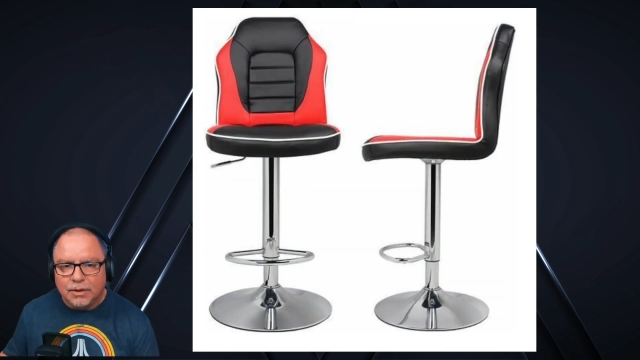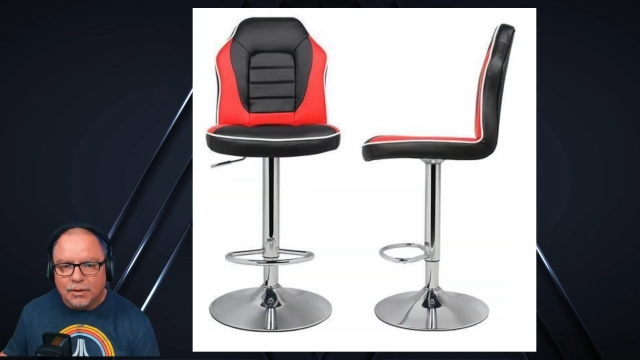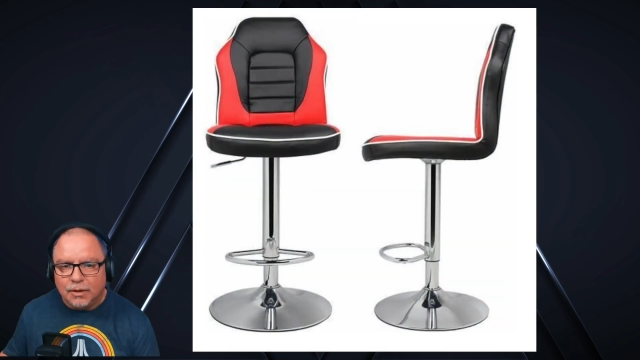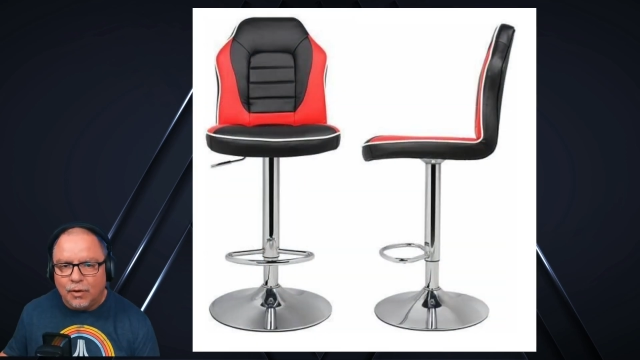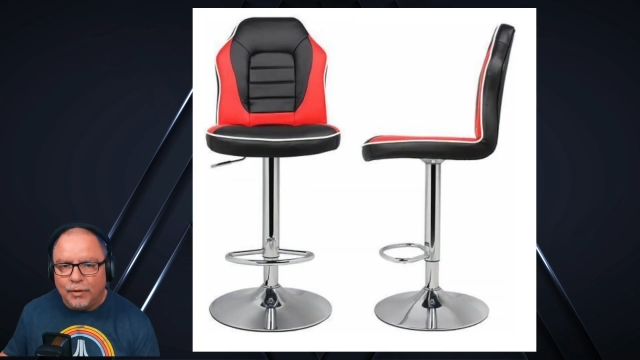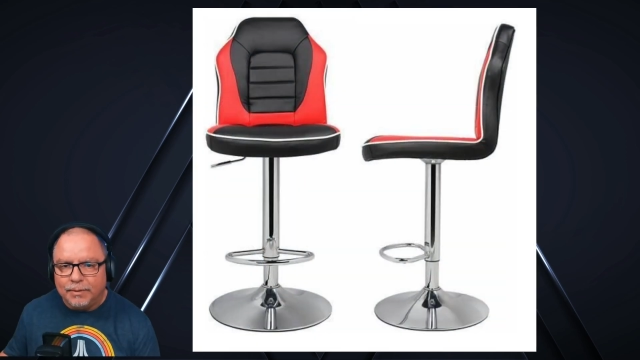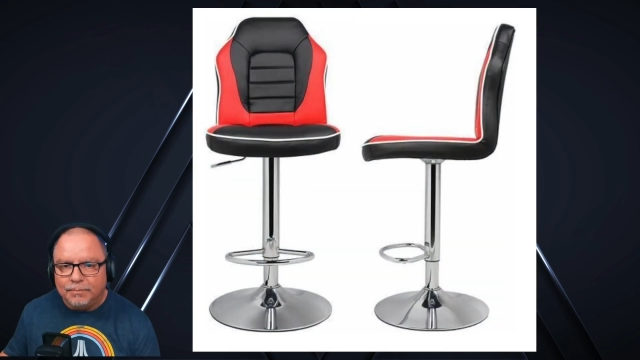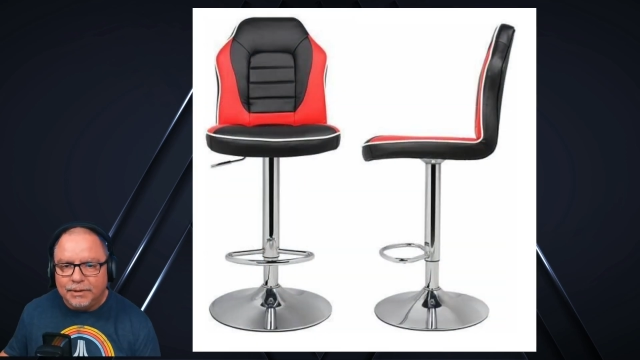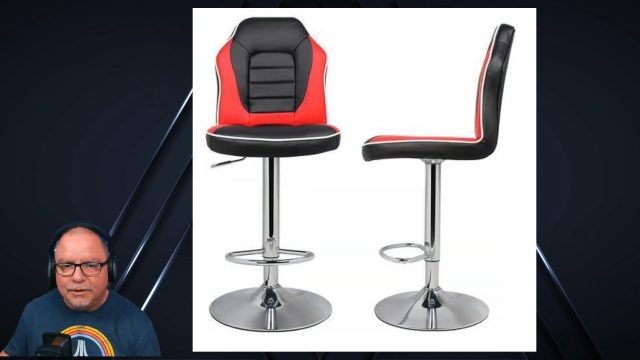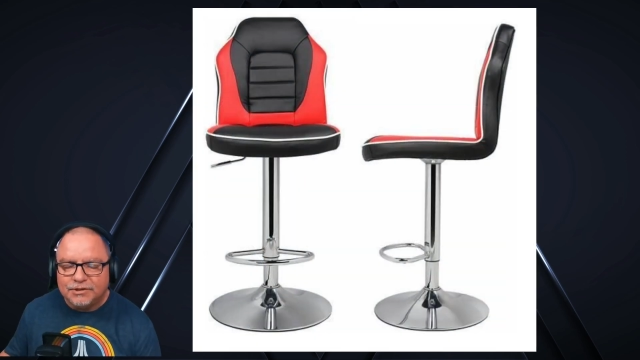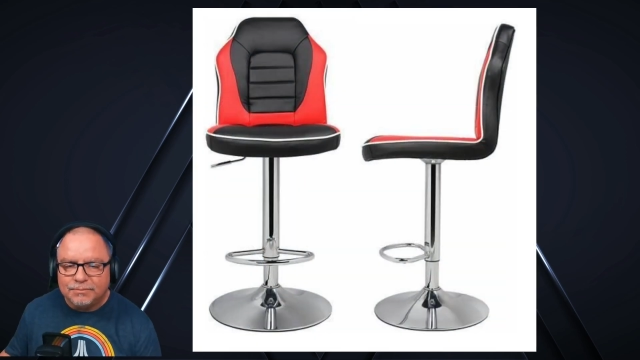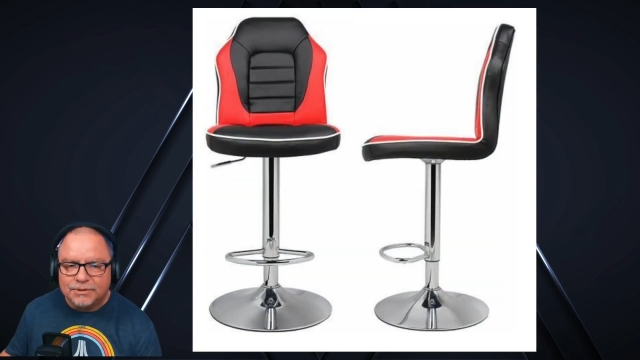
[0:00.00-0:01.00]
All right,
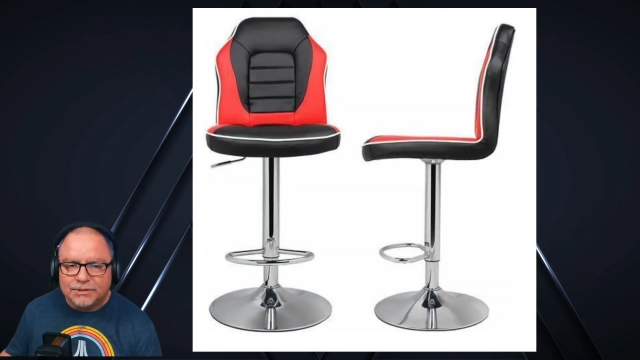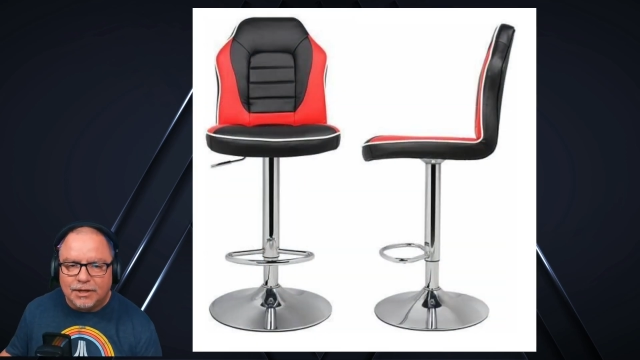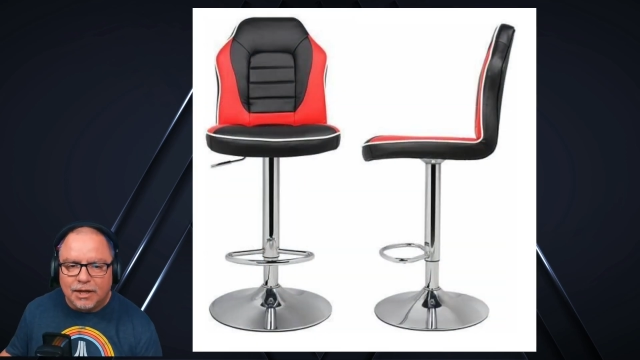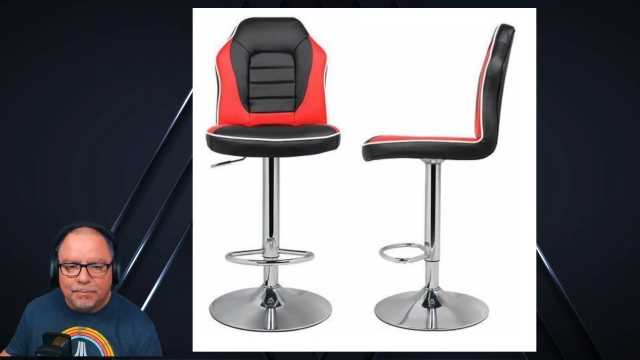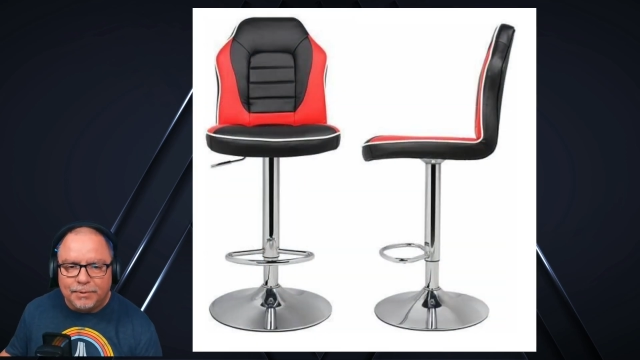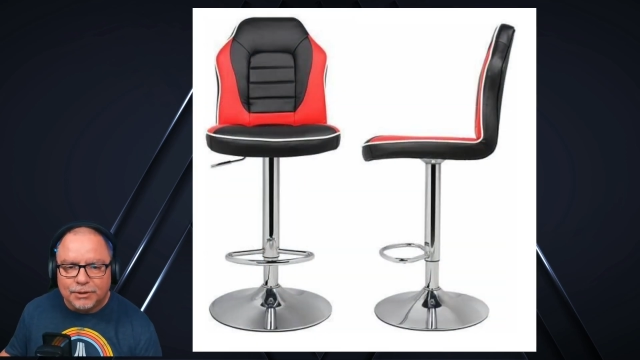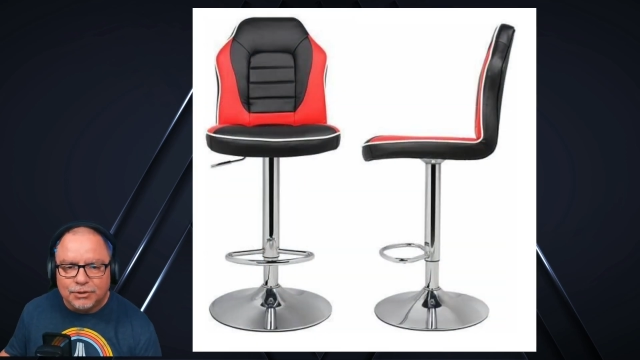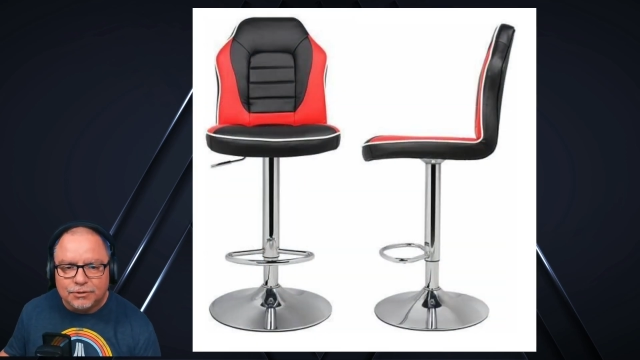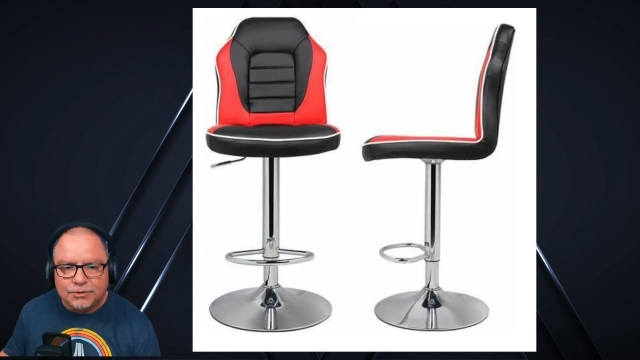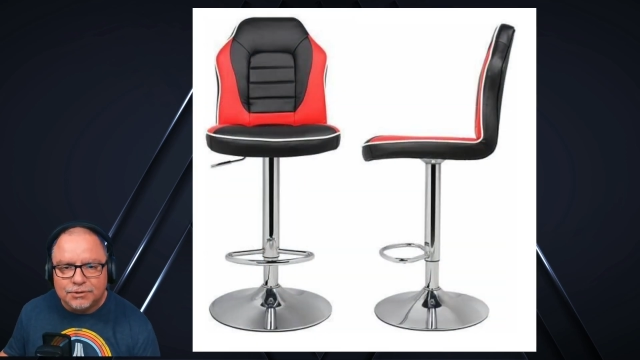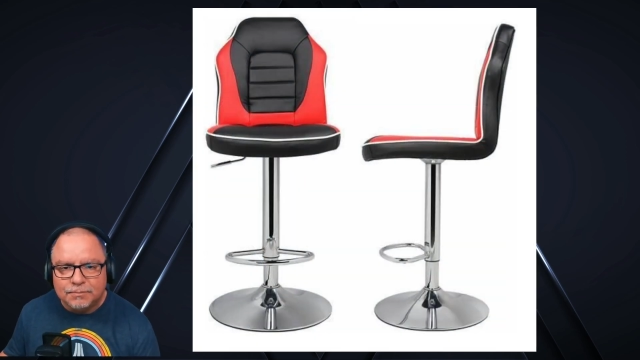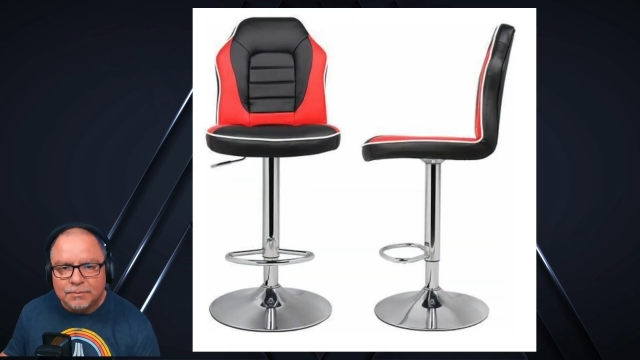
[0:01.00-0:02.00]
here's some stock
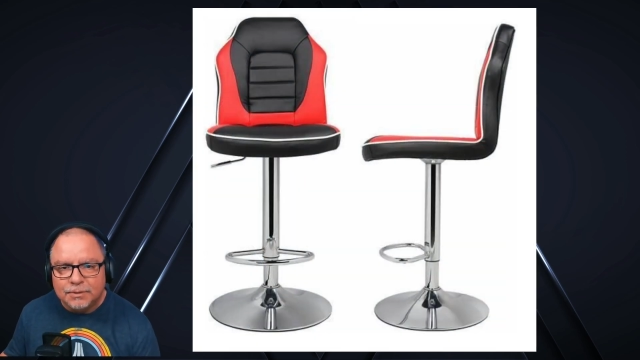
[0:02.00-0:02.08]
pictures.